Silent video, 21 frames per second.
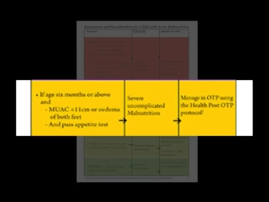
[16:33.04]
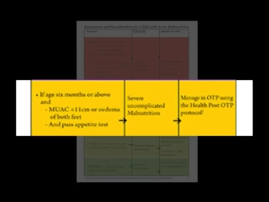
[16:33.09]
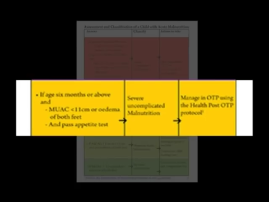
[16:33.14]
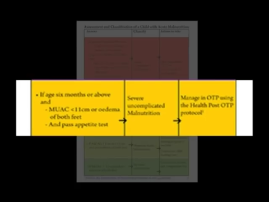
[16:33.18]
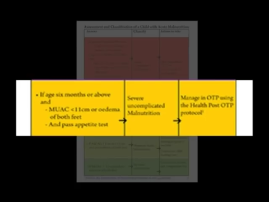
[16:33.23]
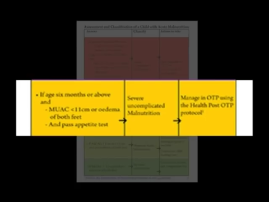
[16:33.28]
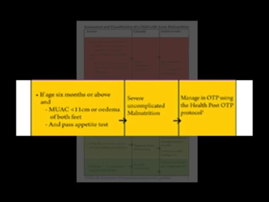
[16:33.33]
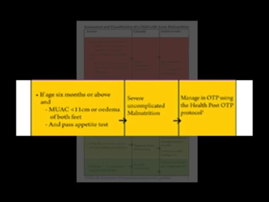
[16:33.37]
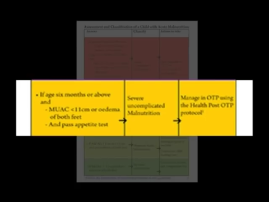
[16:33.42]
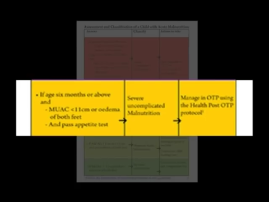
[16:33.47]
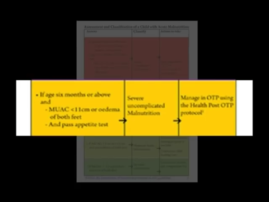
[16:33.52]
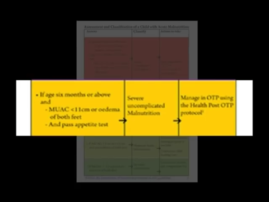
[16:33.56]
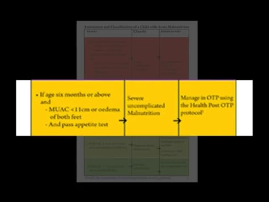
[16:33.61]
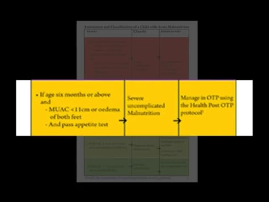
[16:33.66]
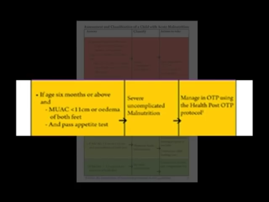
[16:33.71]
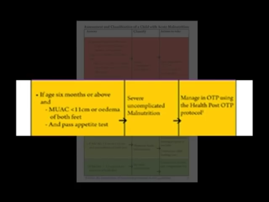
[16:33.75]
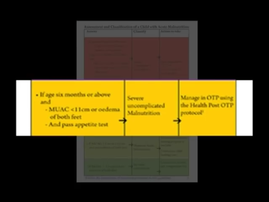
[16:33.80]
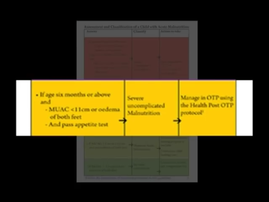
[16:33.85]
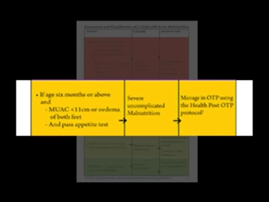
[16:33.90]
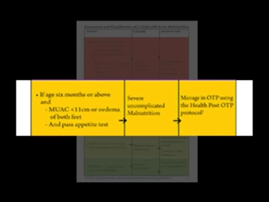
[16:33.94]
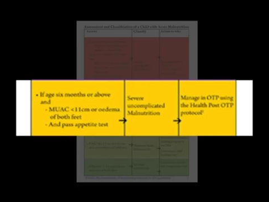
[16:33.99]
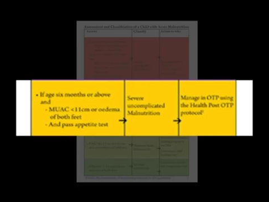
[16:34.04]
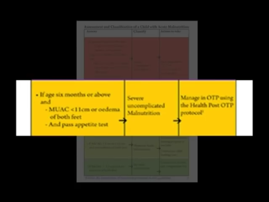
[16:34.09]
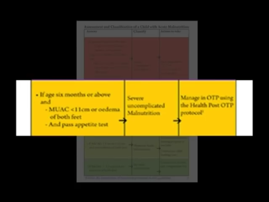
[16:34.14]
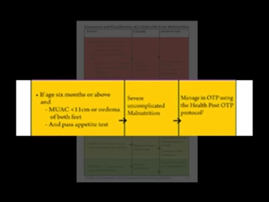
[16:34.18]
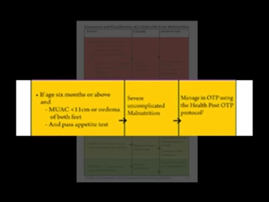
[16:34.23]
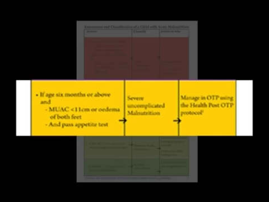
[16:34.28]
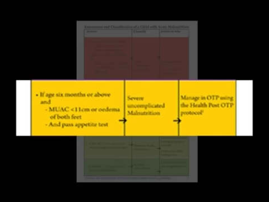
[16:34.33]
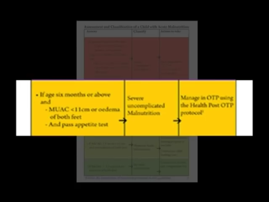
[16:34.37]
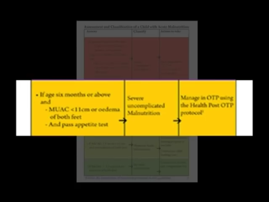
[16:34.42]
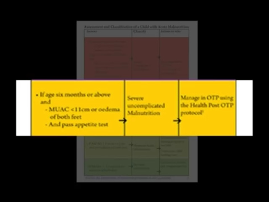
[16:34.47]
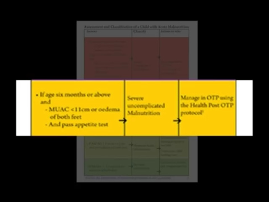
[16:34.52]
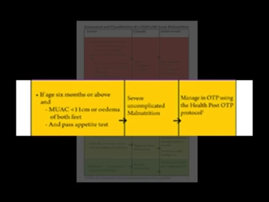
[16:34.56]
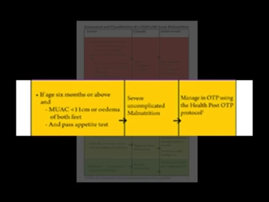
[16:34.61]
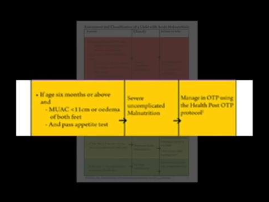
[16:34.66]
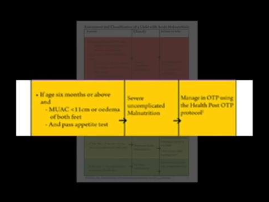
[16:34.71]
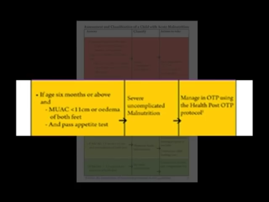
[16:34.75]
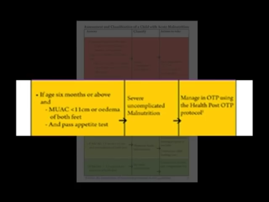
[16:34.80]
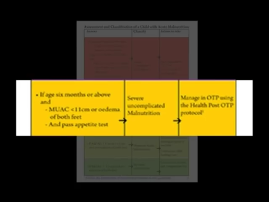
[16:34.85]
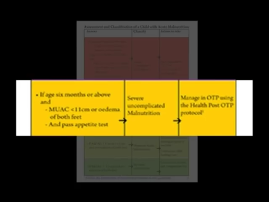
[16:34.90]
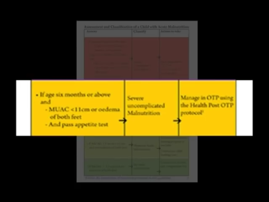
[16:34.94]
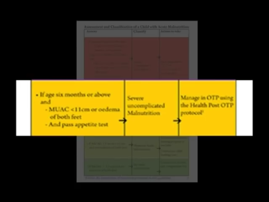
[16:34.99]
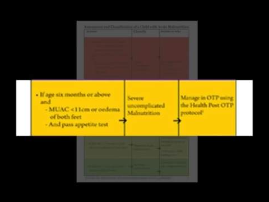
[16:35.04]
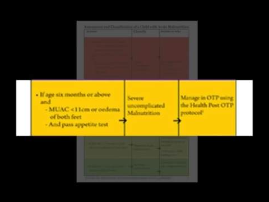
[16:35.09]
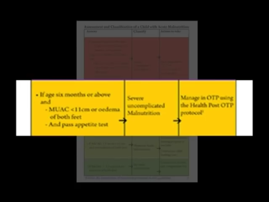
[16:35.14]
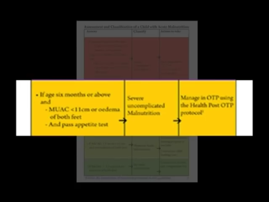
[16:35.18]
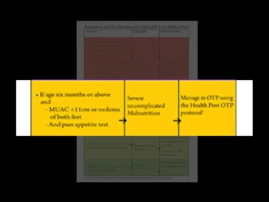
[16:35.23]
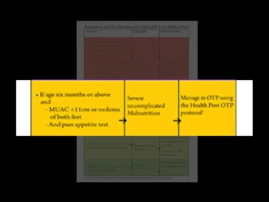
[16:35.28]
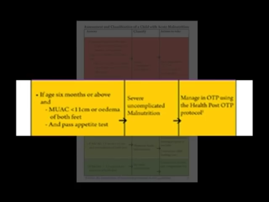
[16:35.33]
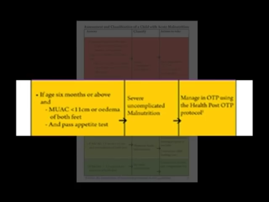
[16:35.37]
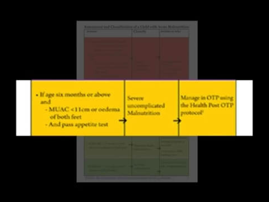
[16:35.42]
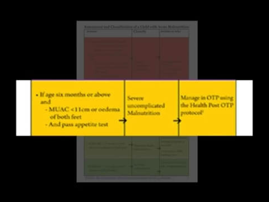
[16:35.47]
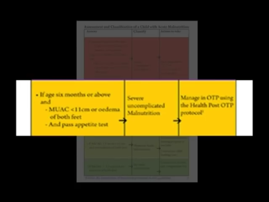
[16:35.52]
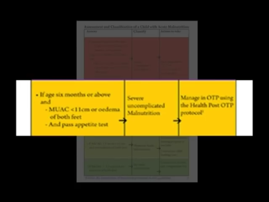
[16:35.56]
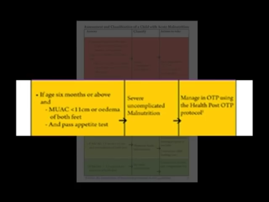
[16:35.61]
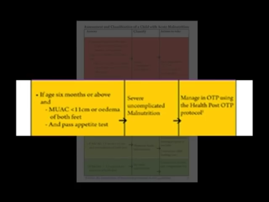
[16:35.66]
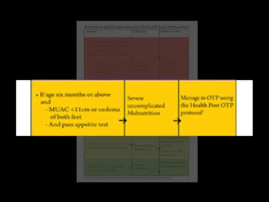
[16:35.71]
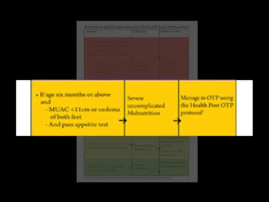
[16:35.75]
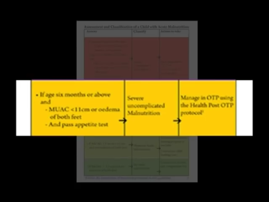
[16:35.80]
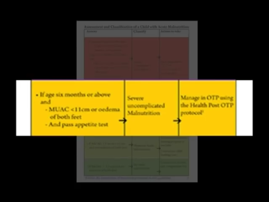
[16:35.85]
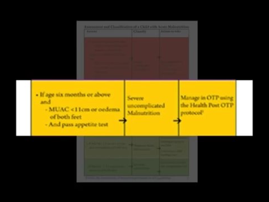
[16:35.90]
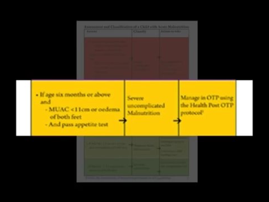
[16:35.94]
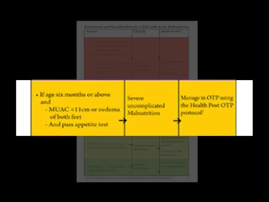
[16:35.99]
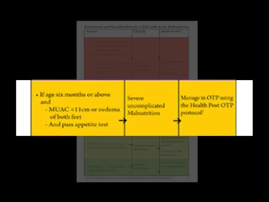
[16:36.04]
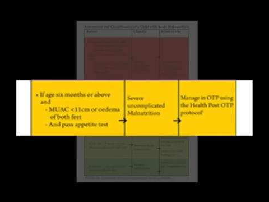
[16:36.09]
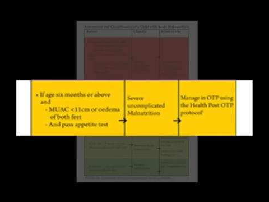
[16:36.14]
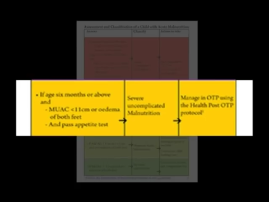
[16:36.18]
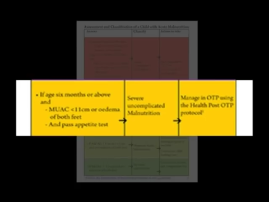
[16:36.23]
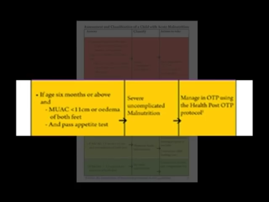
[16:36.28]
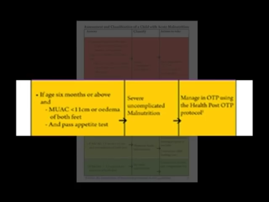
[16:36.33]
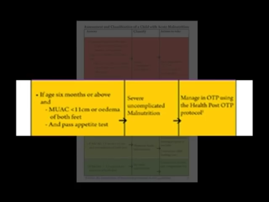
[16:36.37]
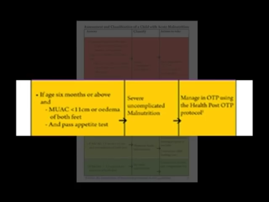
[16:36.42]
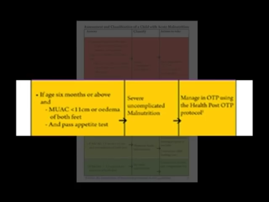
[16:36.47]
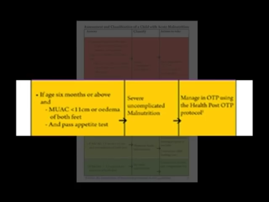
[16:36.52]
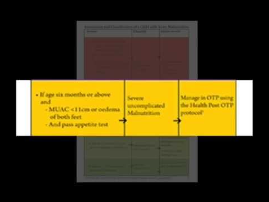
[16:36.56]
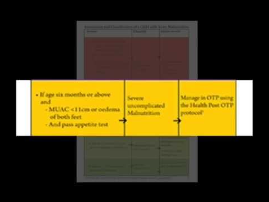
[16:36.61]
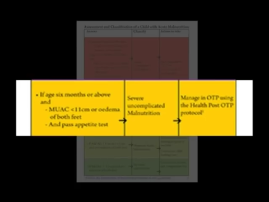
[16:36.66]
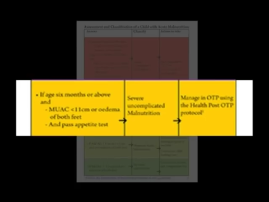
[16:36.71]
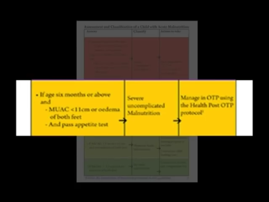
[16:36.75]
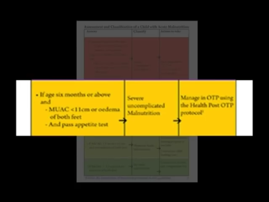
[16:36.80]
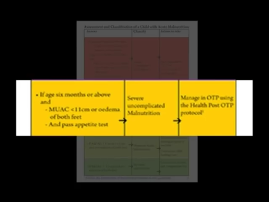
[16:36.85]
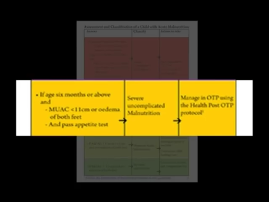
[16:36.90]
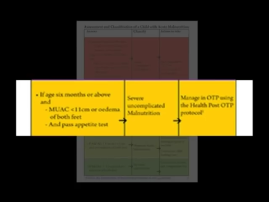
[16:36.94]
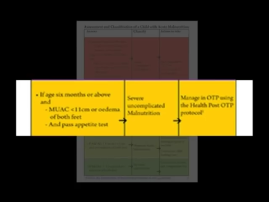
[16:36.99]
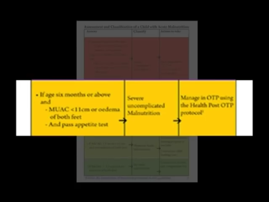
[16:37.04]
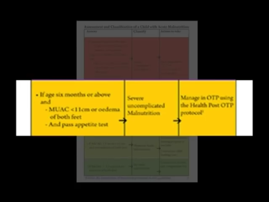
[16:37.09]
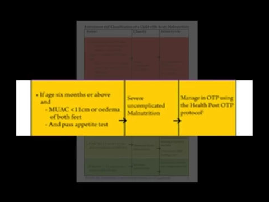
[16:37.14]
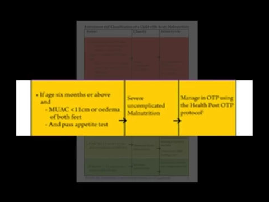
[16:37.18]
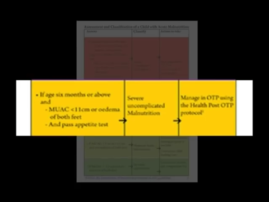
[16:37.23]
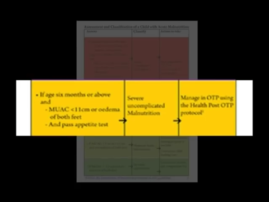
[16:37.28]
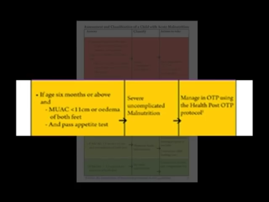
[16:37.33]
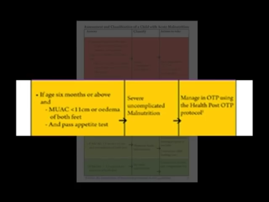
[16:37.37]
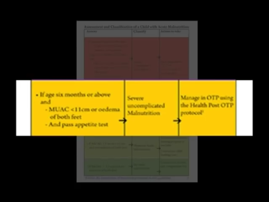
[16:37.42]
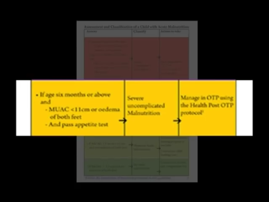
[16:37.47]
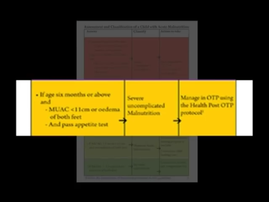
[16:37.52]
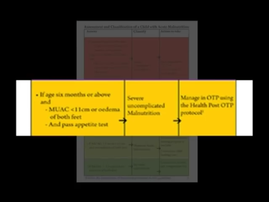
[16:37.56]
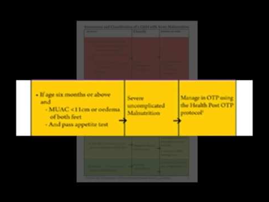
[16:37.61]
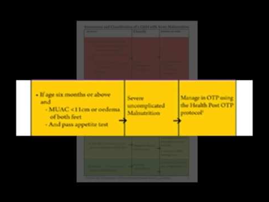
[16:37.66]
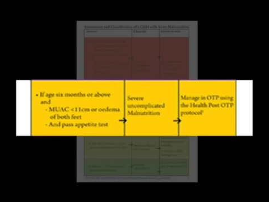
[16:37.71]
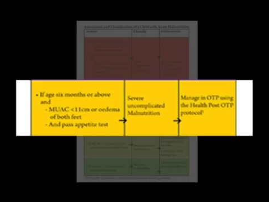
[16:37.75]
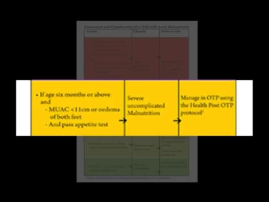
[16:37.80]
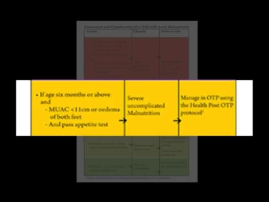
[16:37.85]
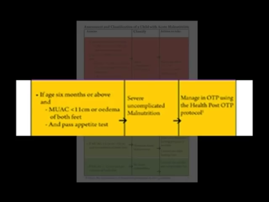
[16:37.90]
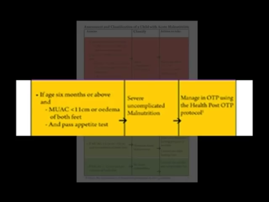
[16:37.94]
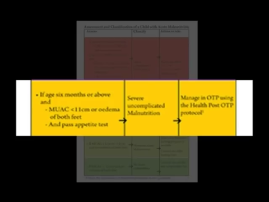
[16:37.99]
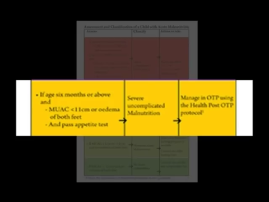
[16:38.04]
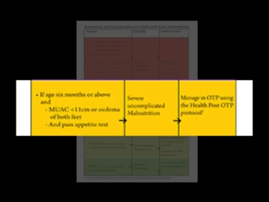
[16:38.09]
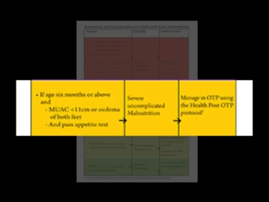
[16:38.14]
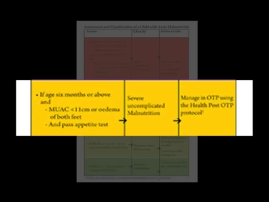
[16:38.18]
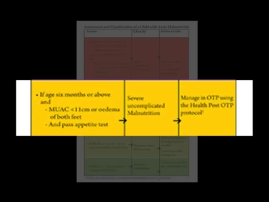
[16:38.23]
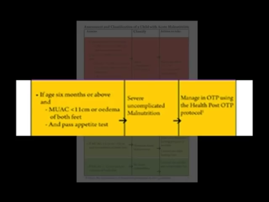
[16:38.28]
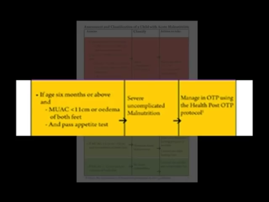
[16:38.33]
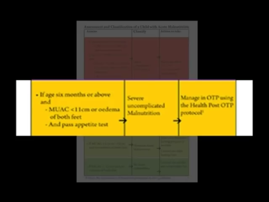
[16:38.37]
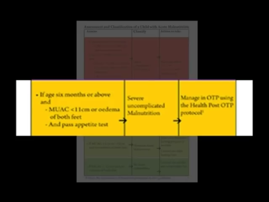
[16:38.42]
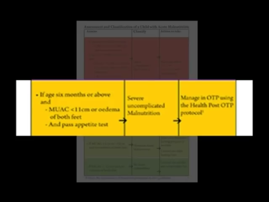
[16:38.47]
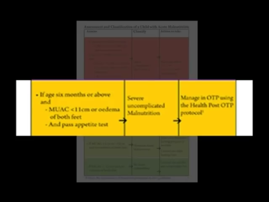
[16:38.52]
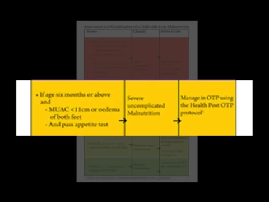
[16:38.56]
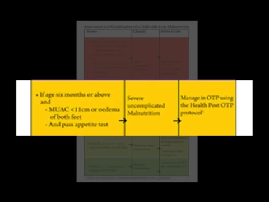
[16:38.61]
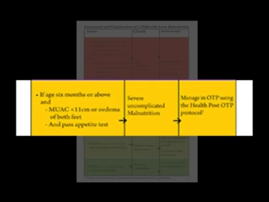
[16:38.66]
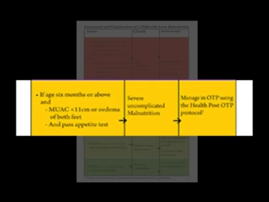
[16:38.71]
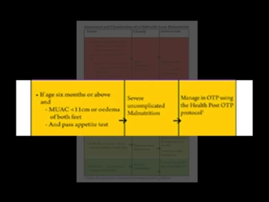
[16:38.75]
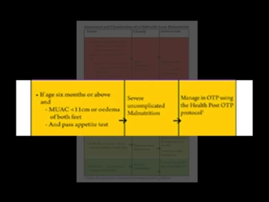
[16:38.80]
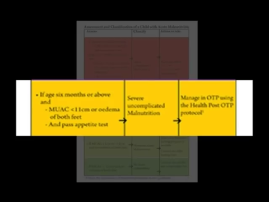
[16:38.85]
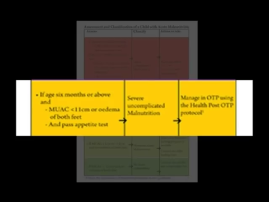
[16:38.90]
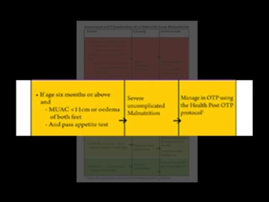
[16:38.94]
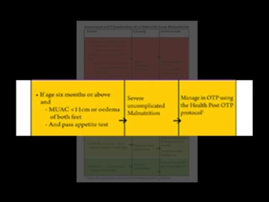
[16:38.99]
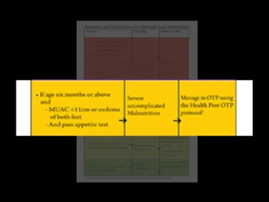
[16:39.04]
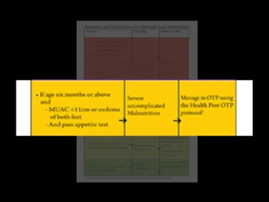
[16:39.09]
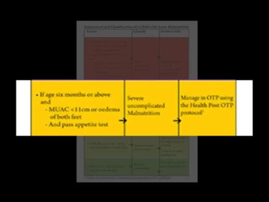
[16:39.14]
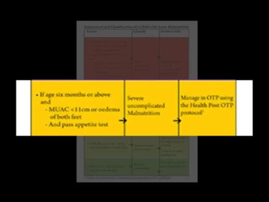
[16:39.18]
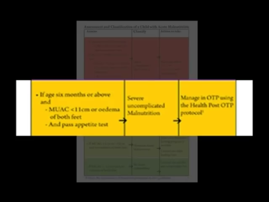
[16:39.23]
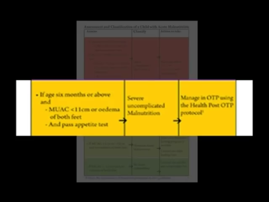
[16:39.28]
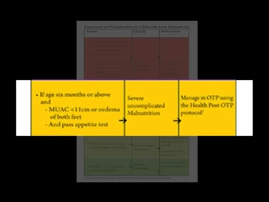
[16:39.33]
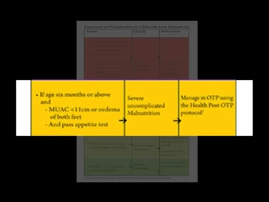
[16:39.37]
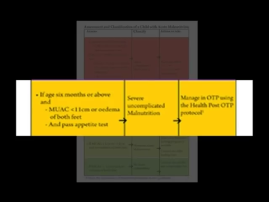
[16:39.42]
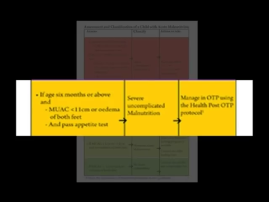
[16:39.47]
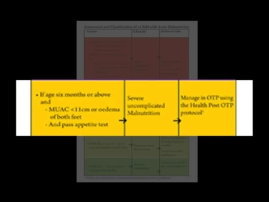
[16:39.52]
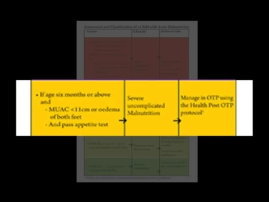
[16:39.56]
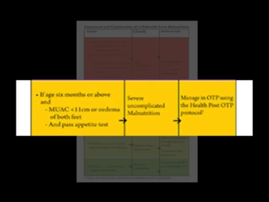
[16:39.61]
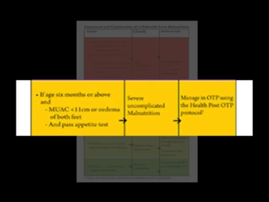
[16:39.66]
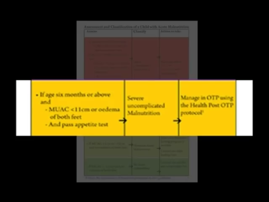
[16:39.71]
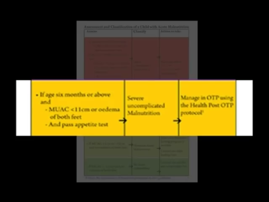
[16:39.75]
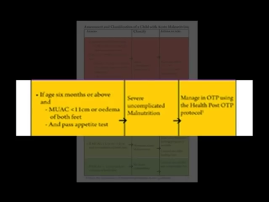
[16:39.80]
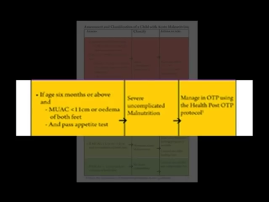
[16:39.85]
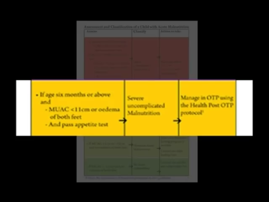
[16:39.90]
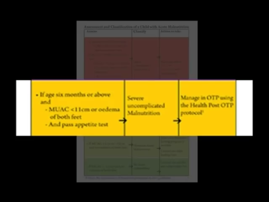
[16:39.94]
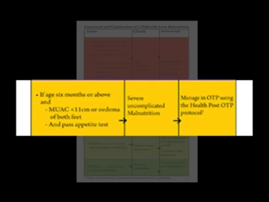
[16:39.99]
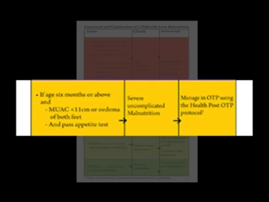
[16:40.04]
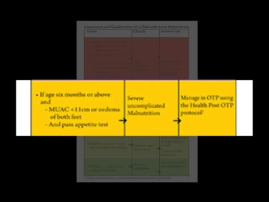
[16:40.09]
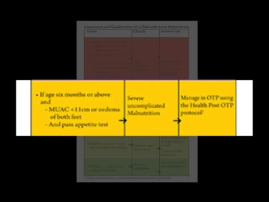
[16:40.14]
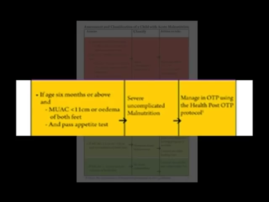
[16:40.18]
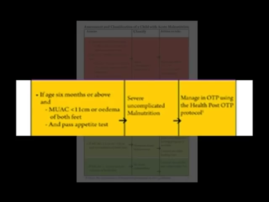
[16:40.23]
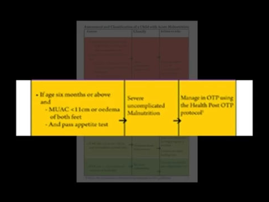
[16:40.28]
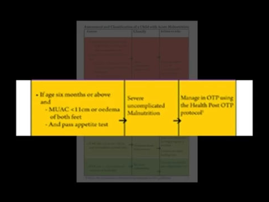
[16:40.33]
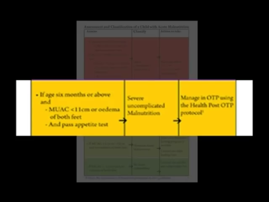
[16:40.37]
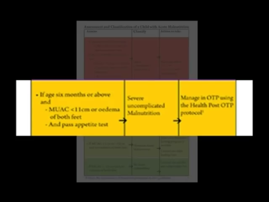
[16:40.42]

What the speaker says: Nobody's mouth can be seen.